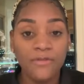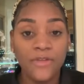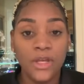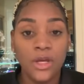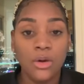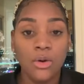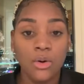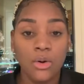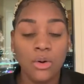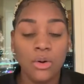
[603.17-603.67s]
the
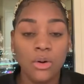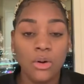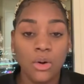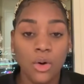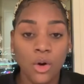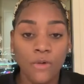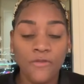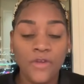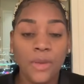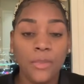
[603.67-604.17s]
vehicle,
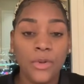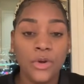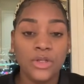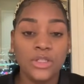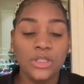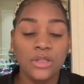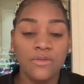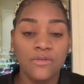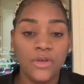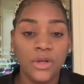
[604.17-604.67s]
off your
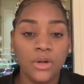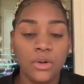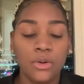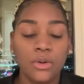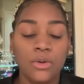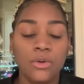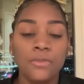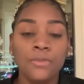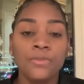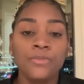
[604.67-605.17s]
personal
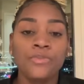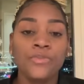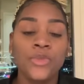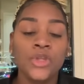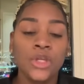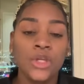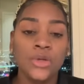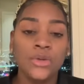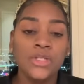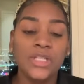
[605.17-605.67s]
vehicle.
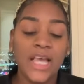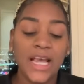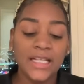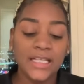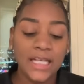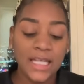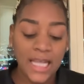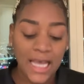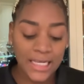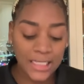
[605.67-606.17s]
You
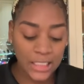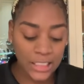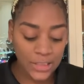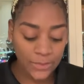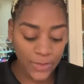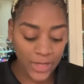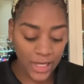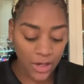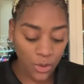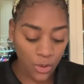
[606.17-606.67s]
take the license
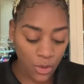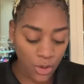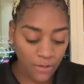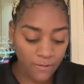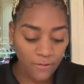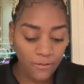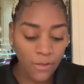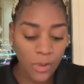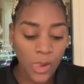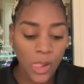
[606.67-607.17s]
plate
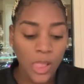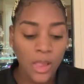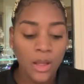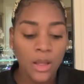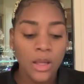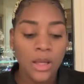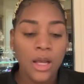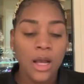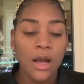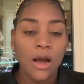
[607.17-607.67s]
off.
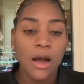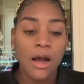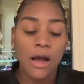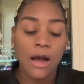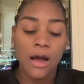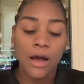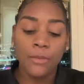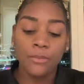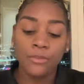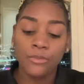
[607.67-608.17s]

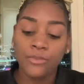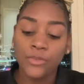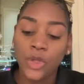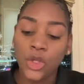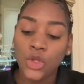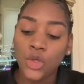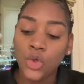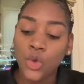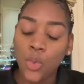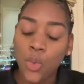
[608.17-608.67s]

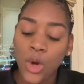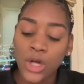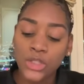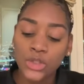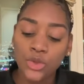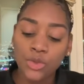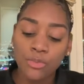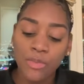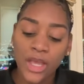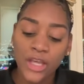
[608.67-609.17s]
You
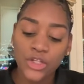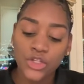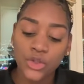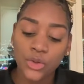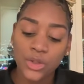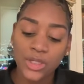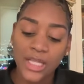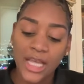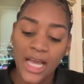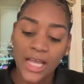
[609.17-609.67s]
want to make
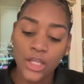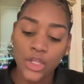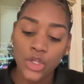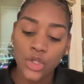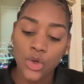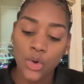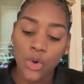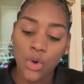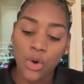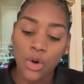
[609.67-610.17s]
sure
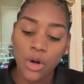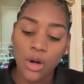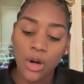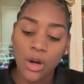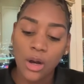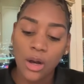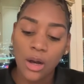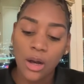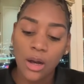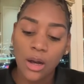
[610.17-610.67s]
that
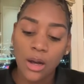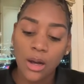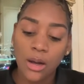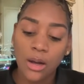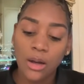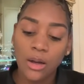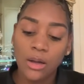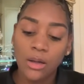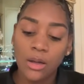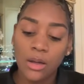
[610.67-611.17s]
your
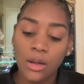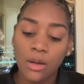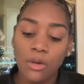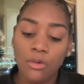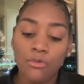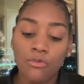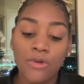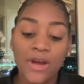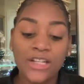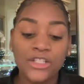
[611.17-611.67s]

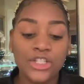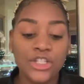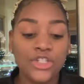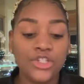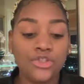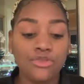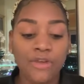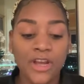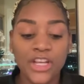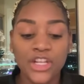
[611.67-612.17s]

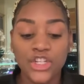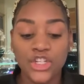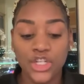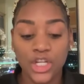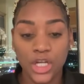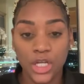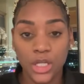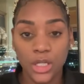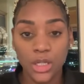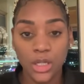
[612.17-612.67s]

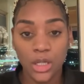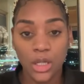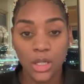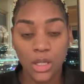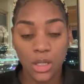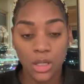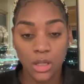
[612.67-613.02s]
registration,